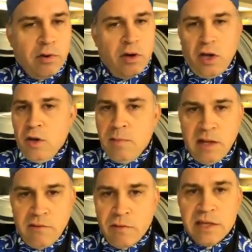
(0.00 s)
The
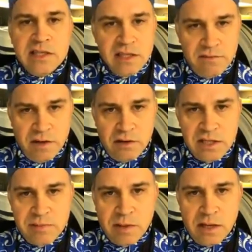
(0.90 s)
cumulative risk is very
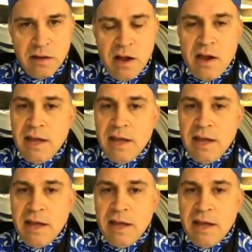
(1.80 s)
small.